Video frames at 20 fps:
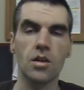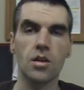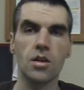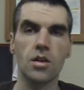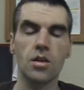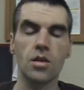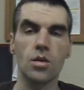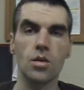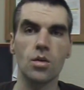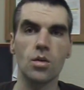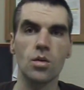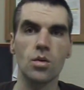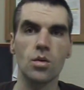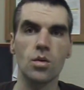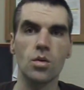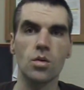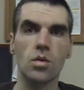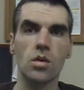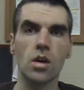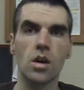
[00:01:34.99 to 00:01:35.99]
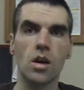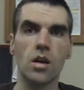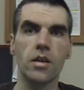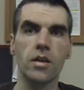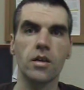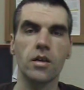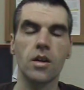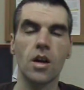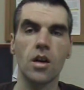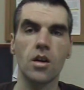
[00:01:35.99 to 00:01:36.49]
to
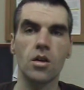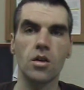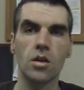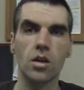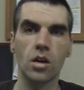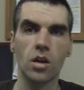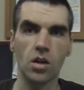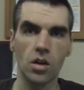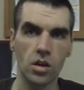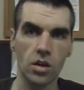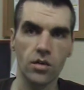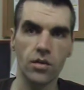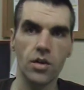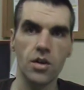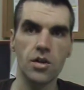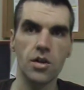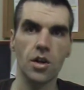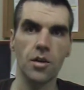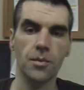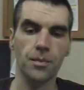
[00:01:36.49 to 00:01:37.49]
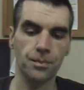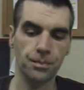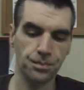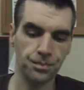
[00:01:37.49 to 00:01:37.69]
get your current visa.